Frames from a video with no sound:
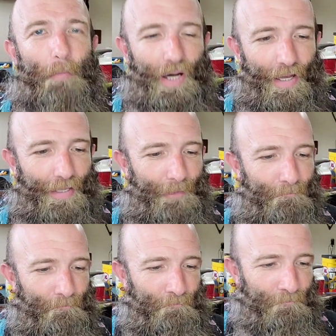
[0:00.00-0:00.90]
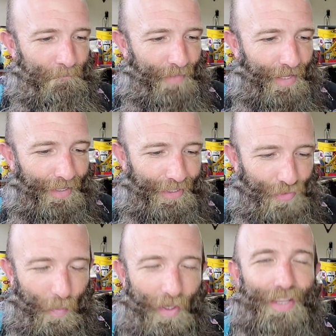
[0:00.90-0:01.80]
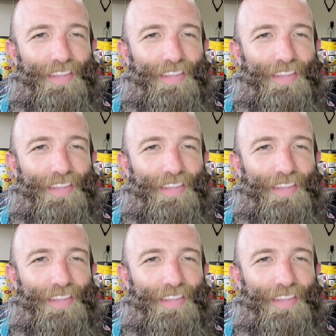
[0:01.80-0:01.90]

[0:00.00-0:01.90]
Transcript: but it's one of